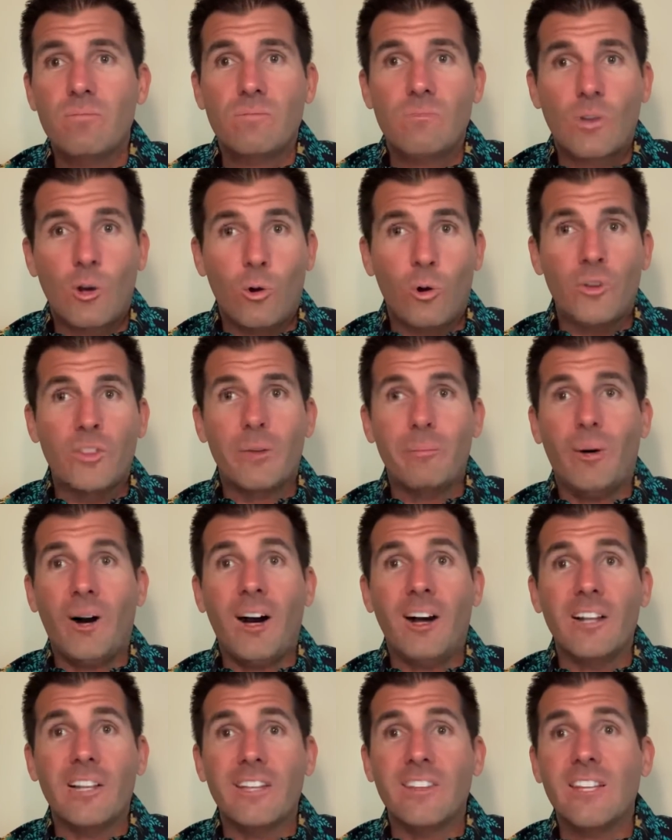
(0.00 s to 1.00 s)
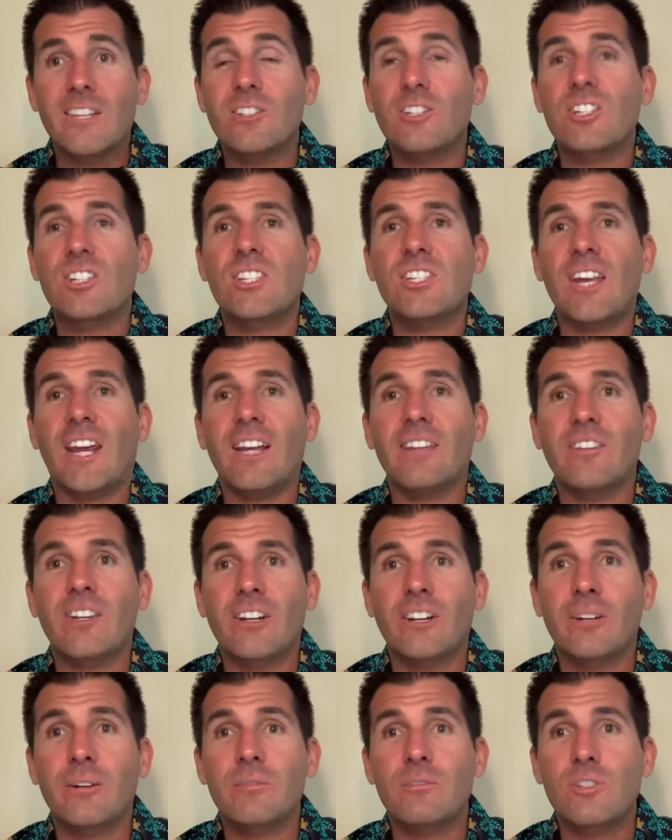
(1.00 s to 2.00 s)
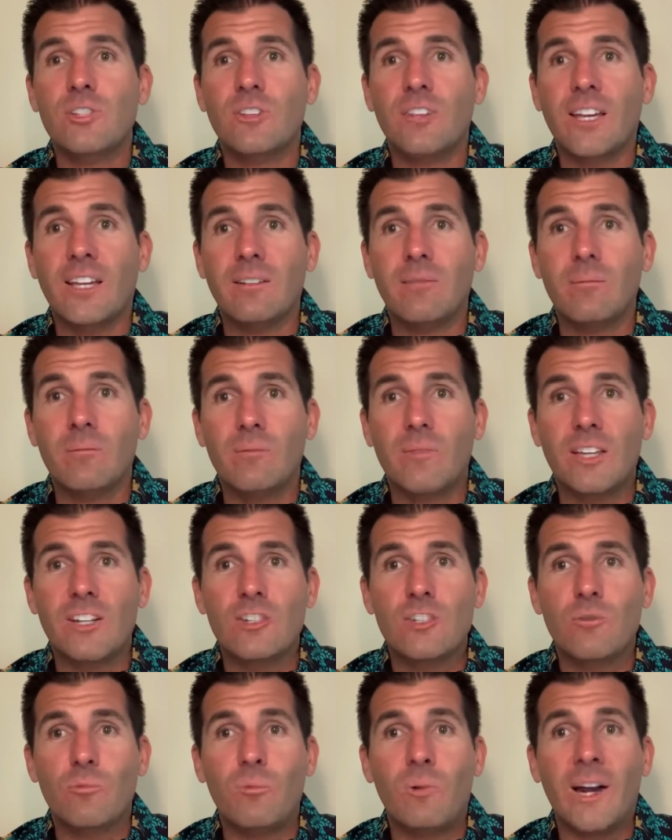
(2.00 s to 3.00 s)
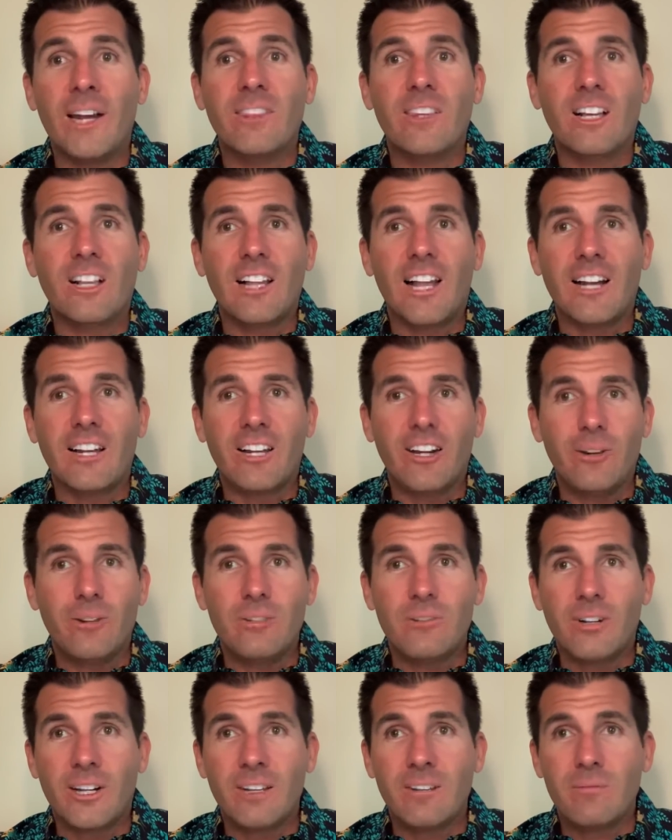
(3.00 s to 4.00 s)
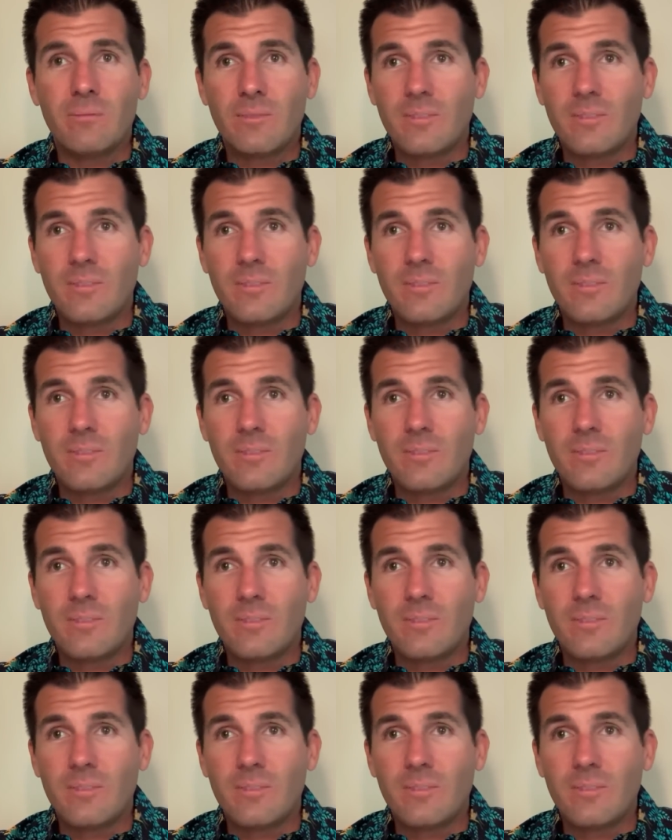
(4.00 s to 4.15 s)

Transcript: hold the ball and then just stand there so that they just wind the clock out, right?